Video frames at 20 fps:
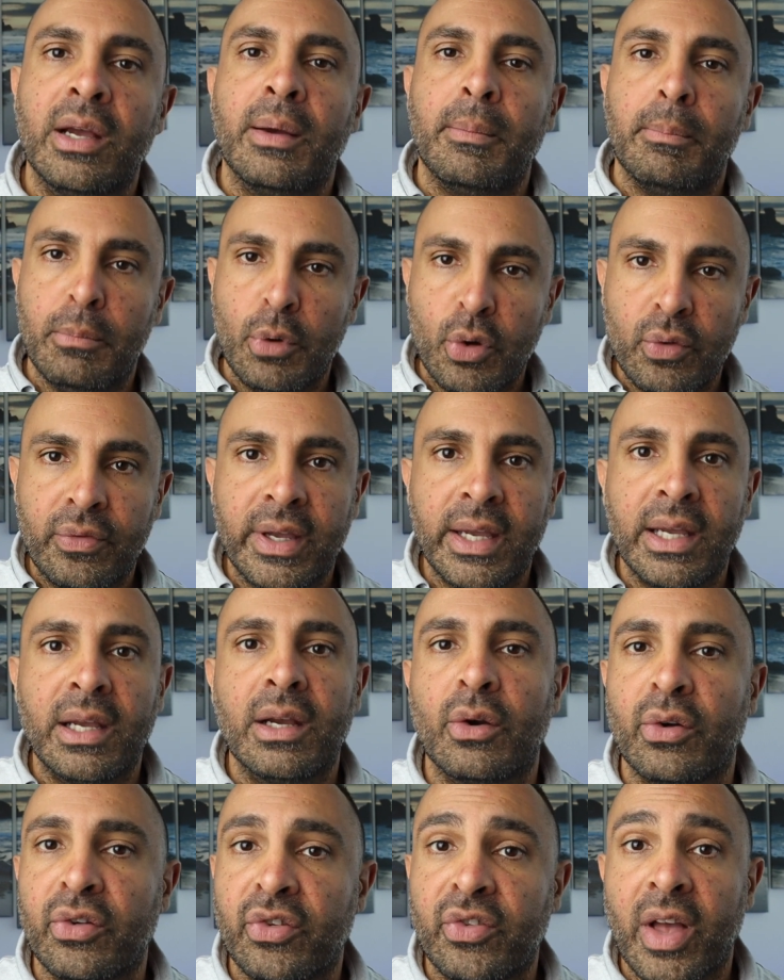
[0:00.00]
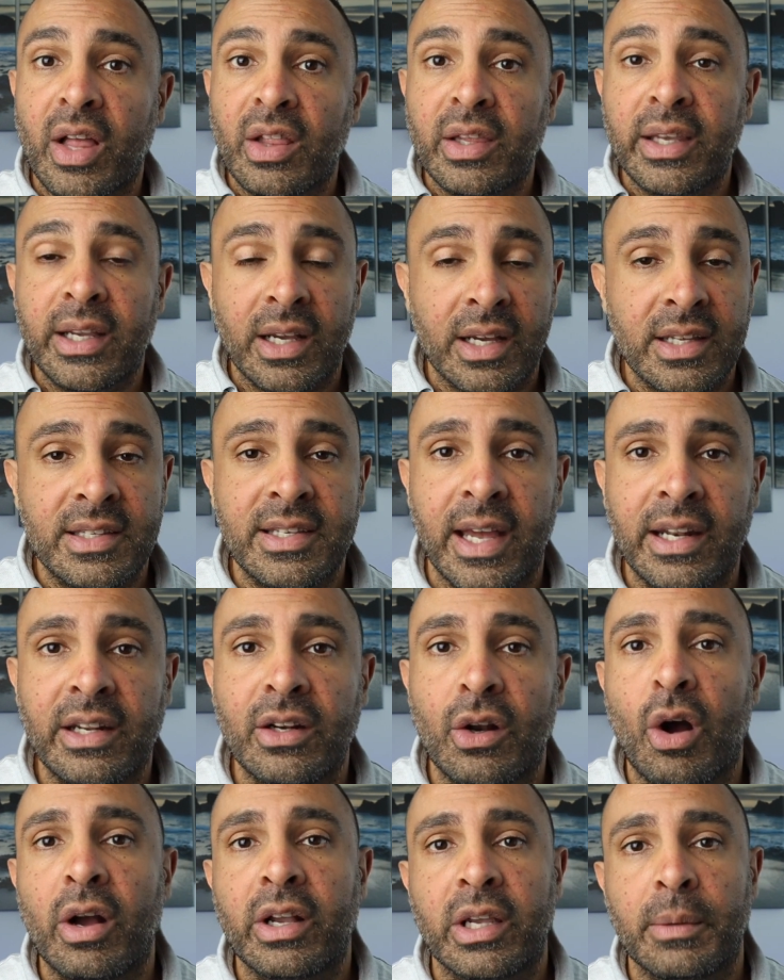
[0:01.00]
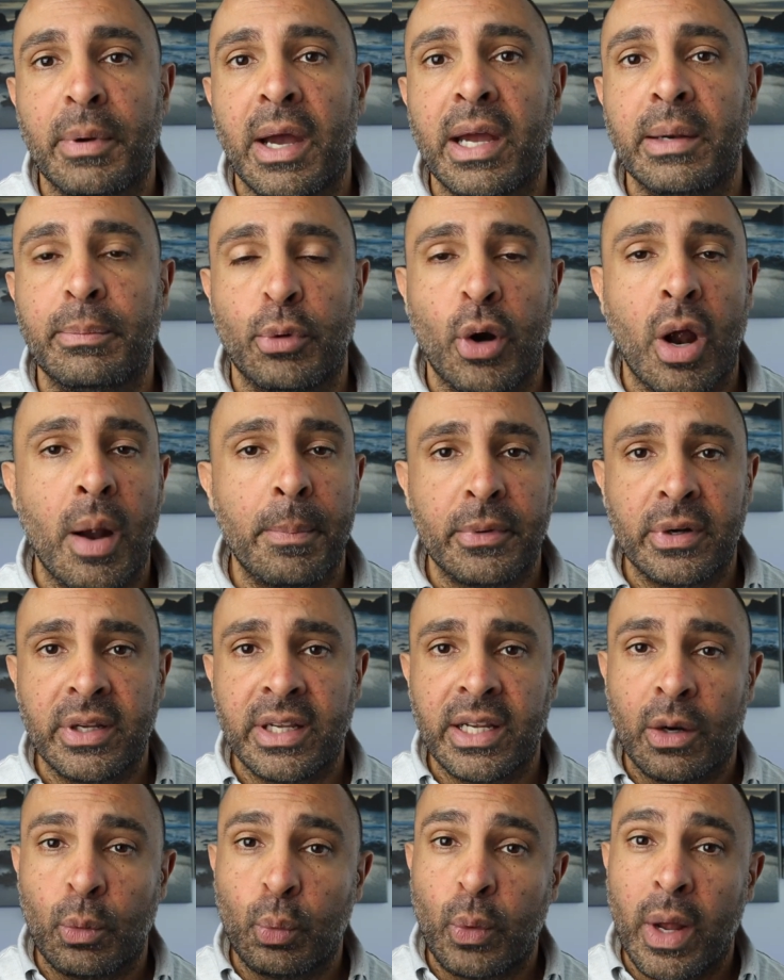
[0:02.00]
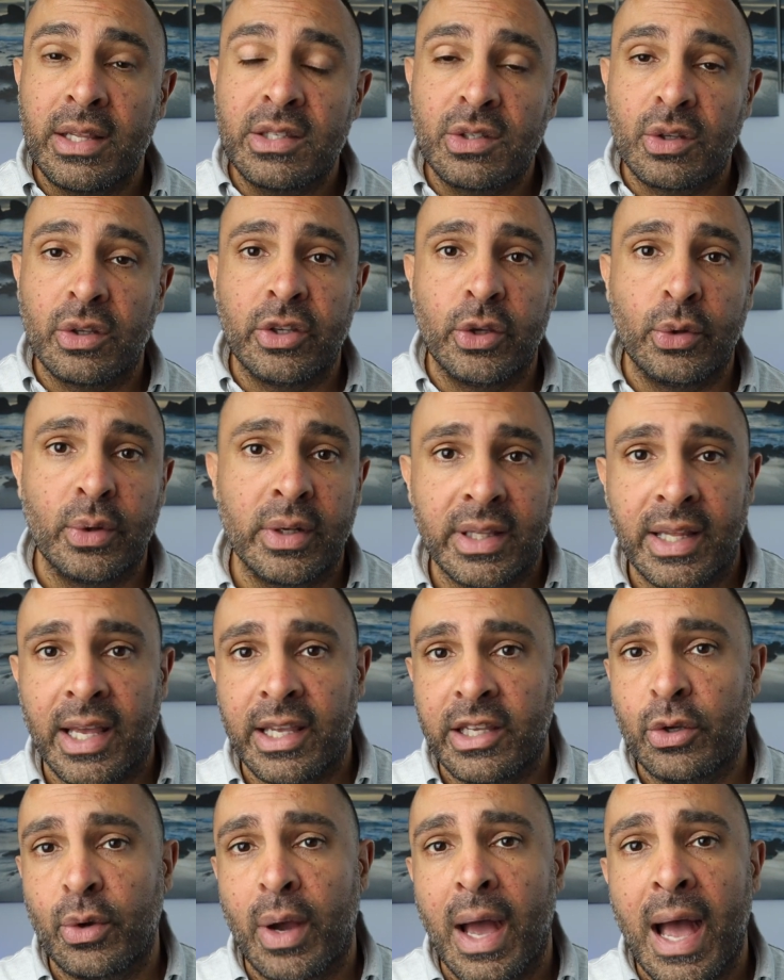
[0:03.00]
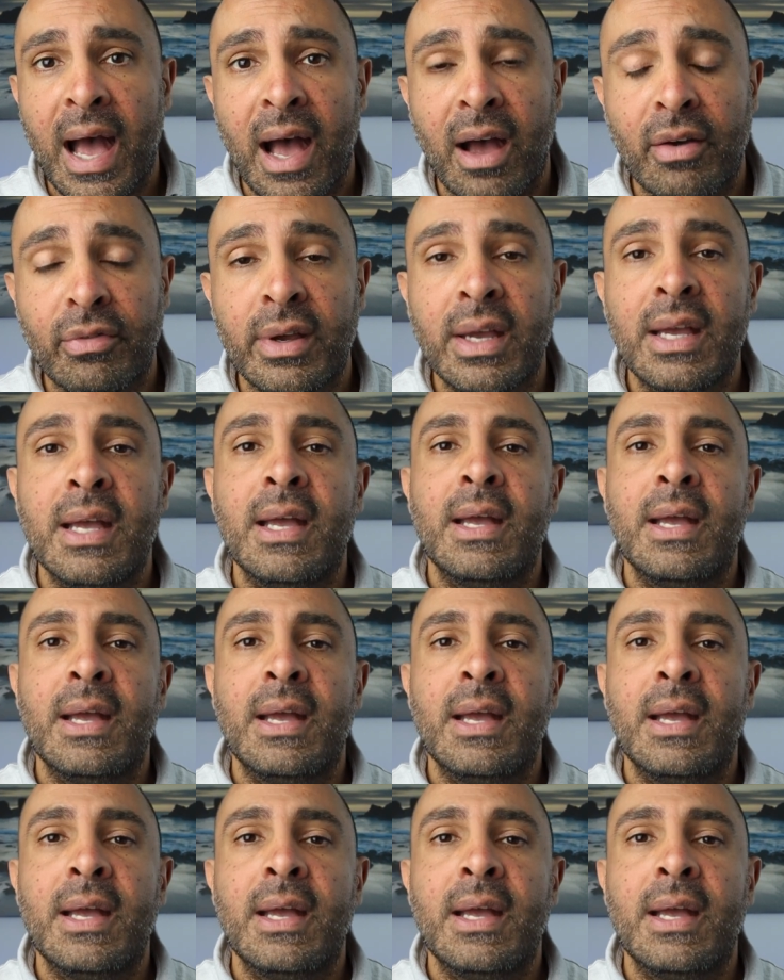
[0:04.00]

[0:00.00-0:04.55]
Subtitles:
moving or selling a tenant-occupied property, a rental unit that you have,